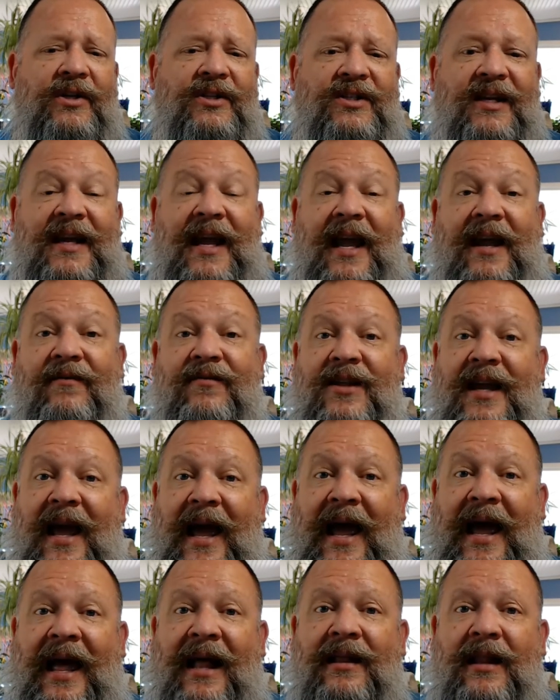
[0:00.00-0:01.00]
gave the
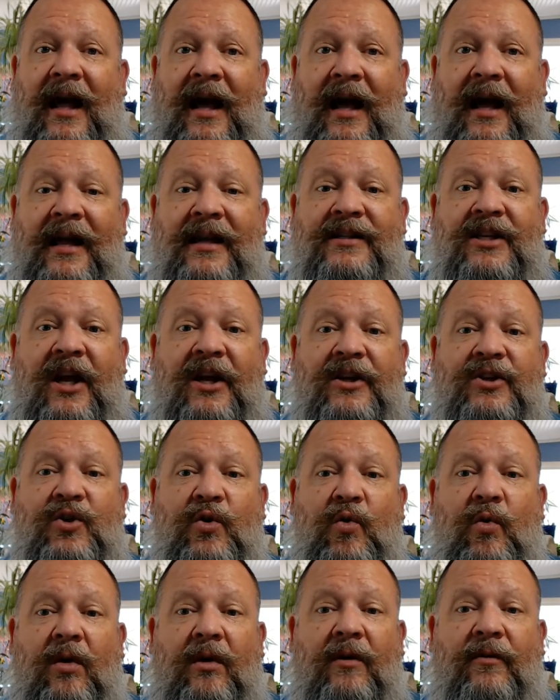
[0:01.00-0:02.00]
Allies a
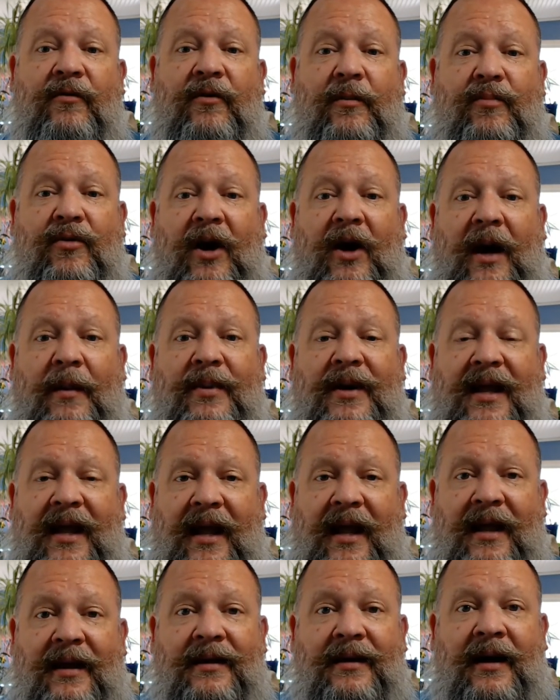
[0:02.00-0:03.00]
tool for
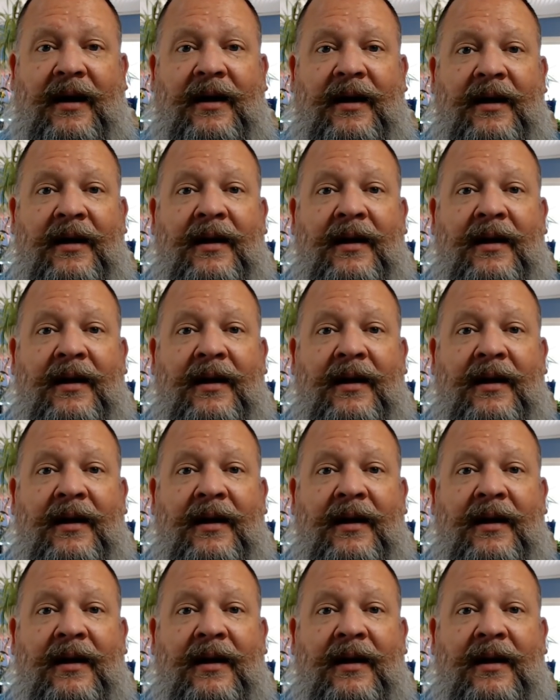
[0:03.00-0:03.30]
propaganda